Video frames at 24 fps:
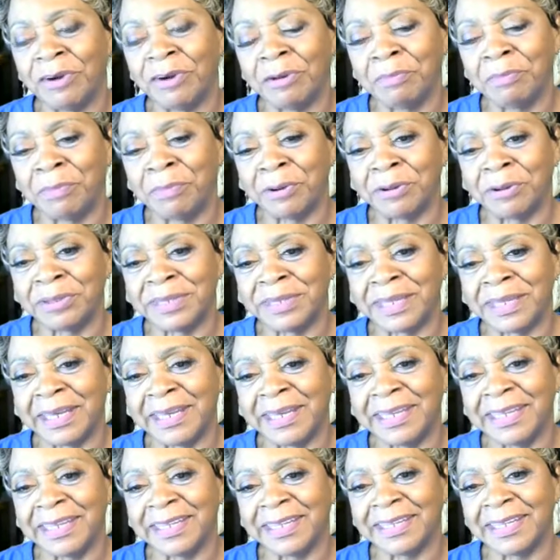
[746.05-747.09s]
for her
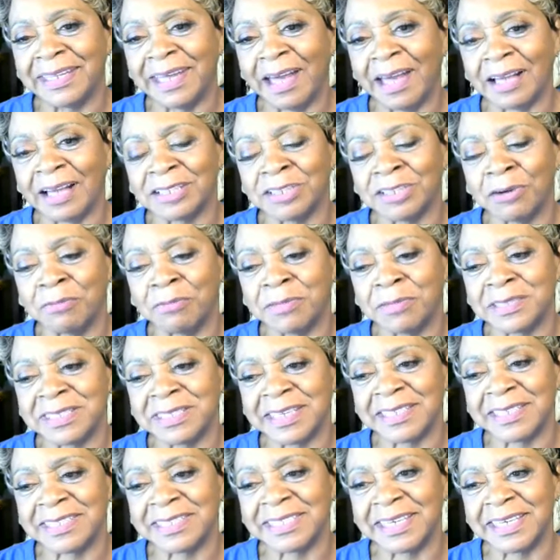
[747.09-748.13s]
birthday, October
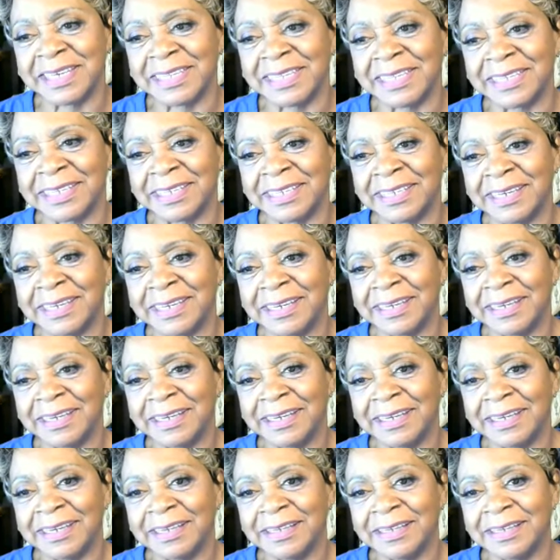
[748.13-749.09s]
16th, and